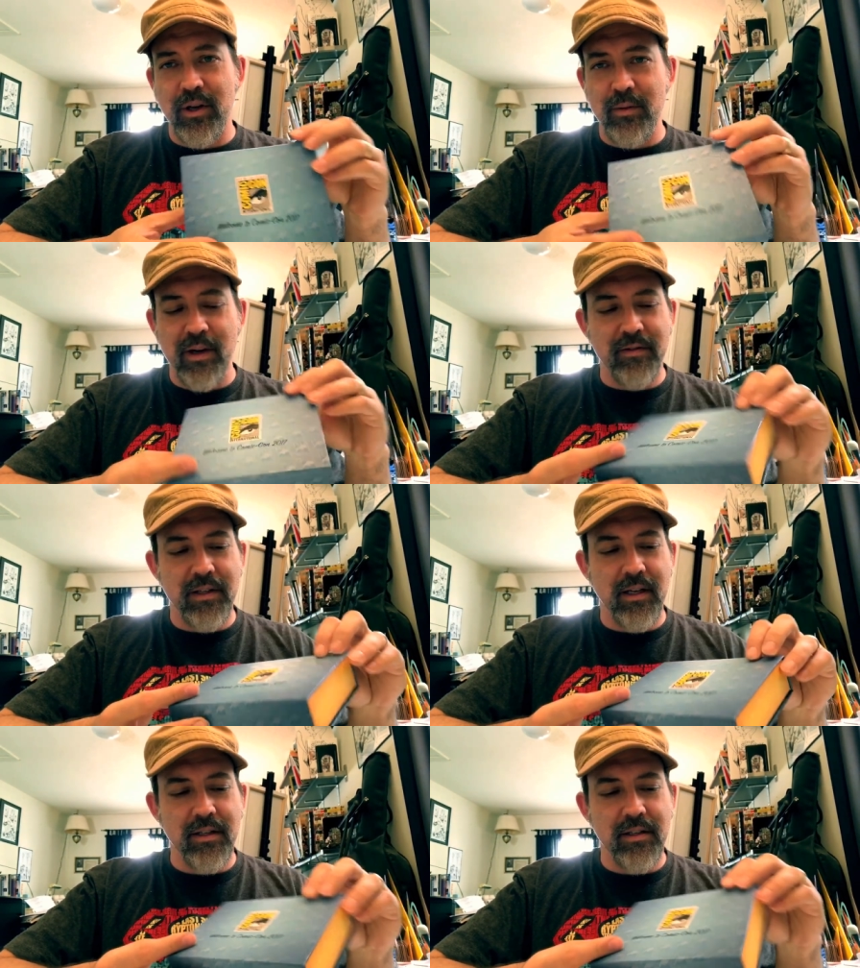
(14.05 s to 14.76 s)
You may have
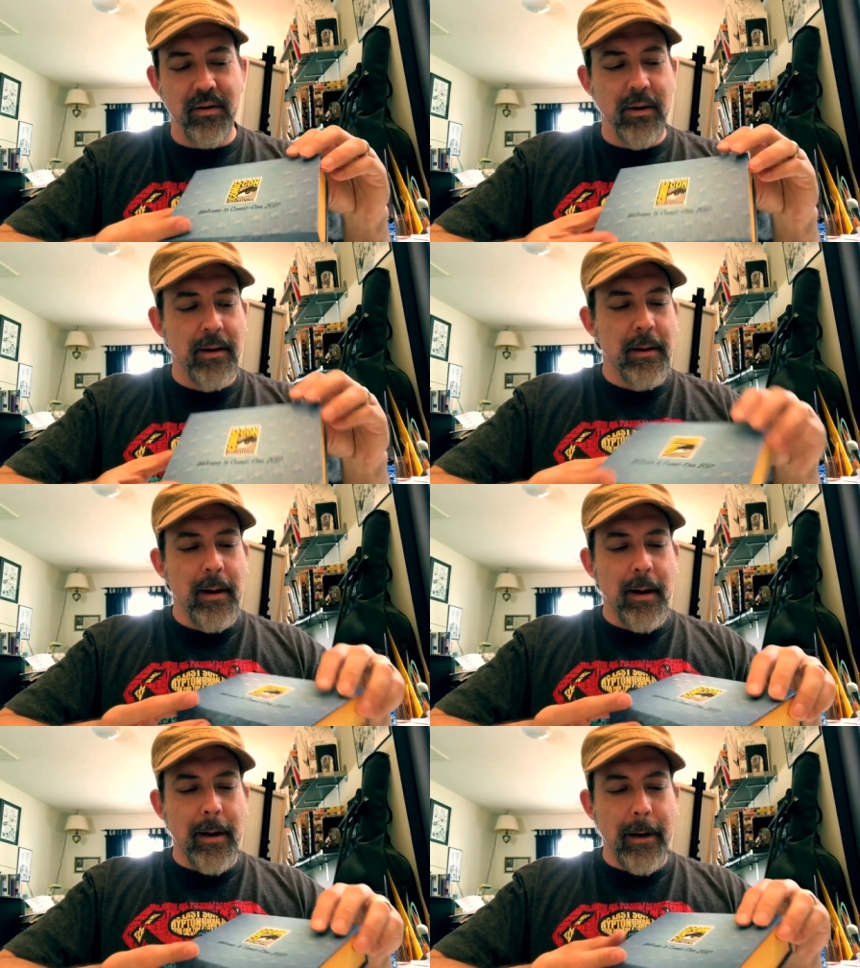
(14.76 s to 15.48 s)
seen it. So
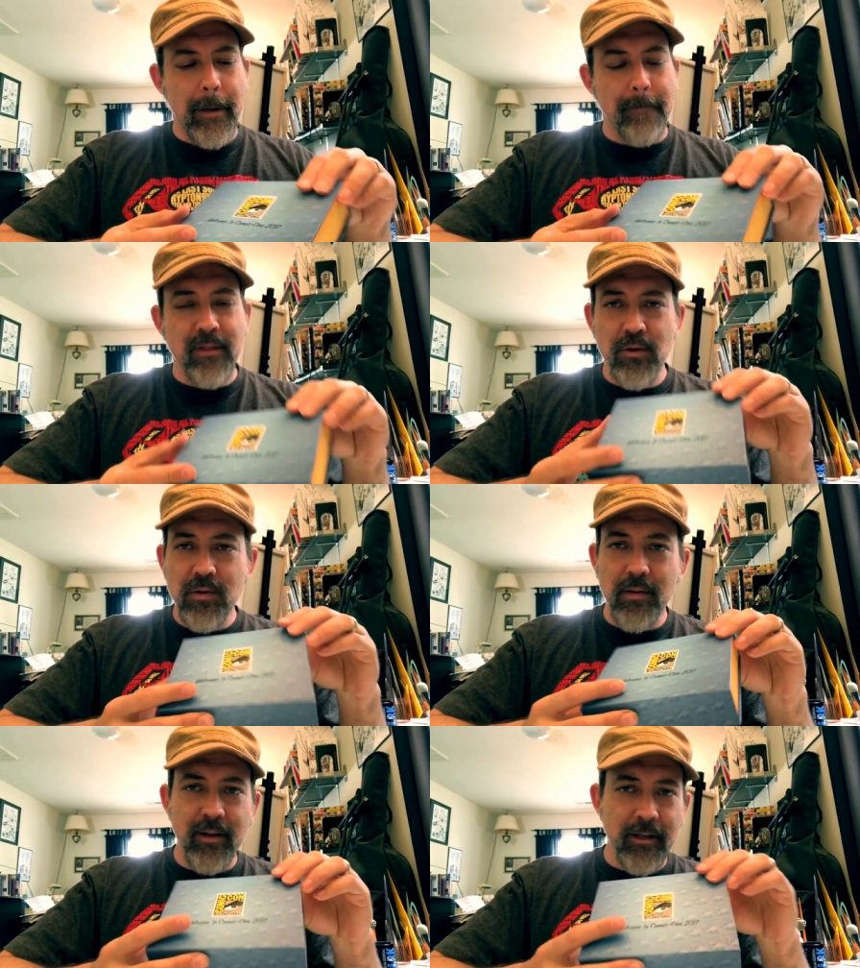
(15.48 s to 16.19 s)
um,
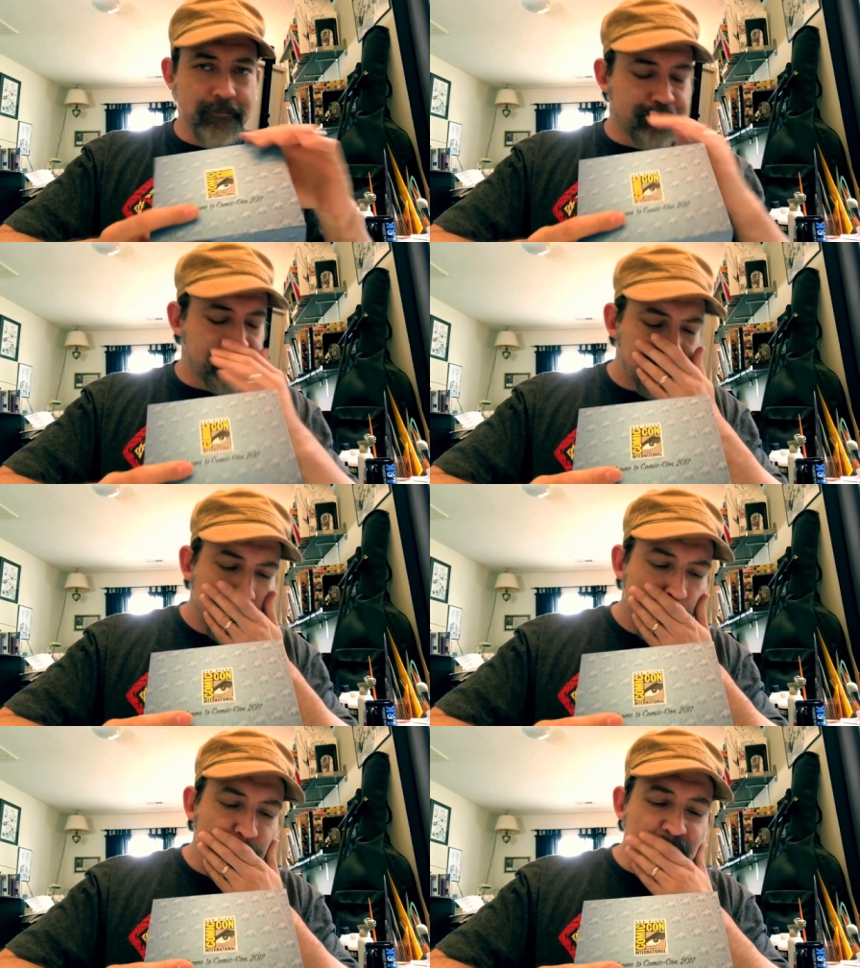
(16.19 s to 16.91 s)
used to be
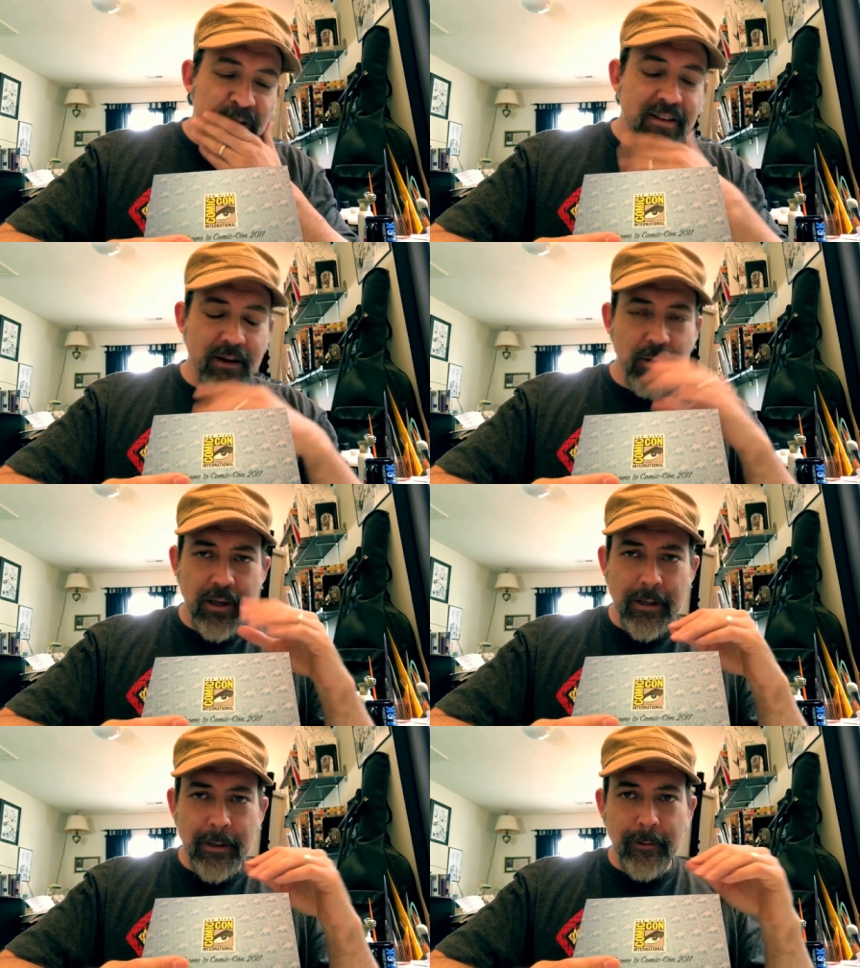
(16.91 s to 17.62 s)
that they
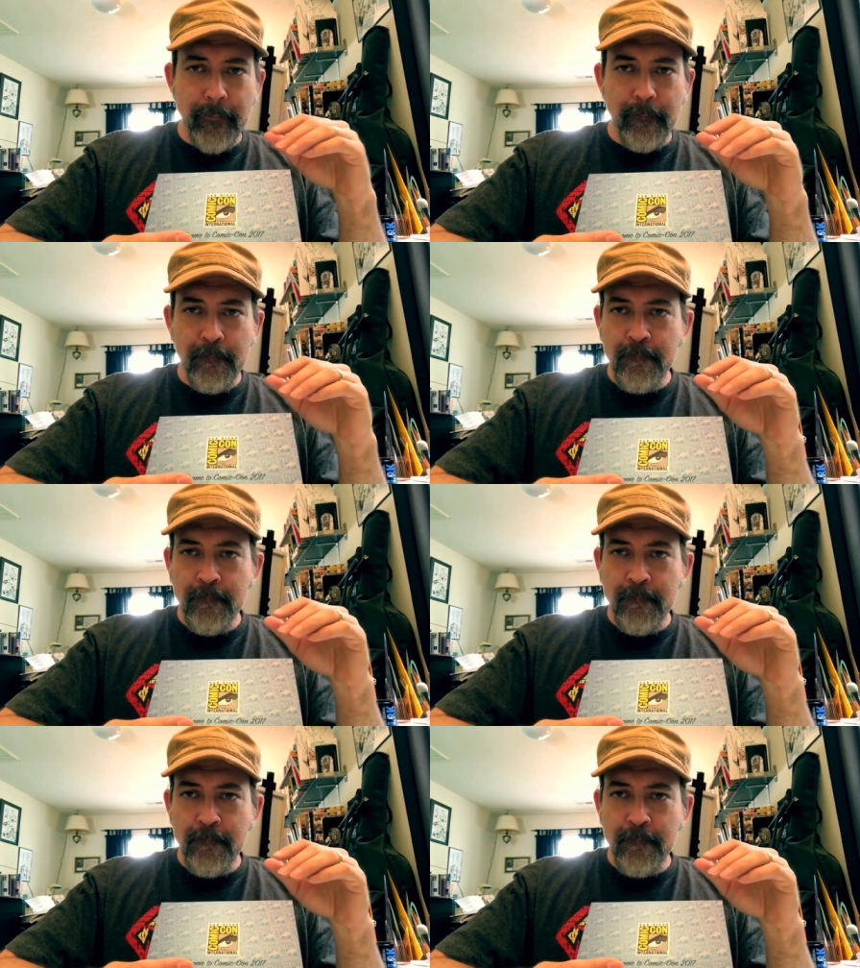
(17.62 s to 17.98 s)
would. Um,